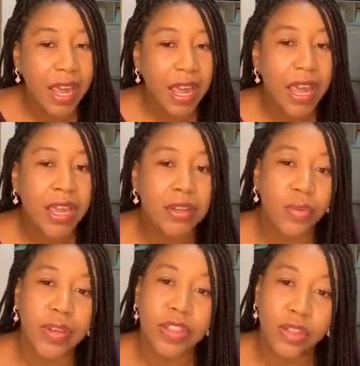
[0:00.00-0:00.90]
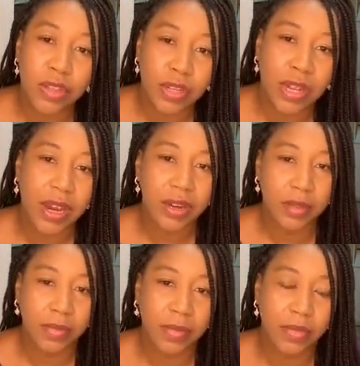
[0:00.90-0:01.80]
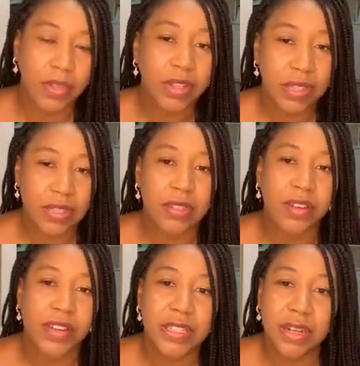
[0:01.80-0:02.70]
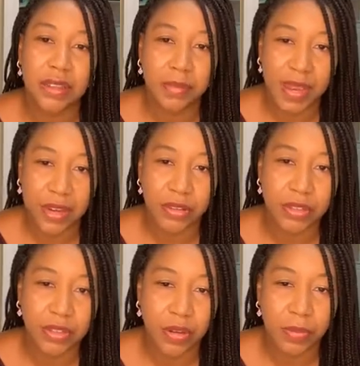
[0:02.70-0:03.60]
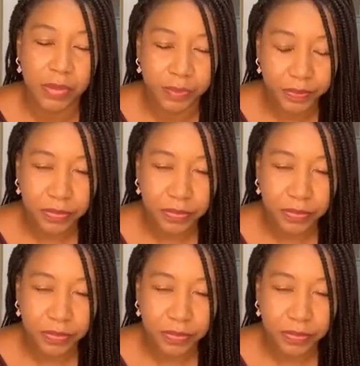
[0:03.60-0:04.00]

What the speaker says: and we look at the cervix under the microscope,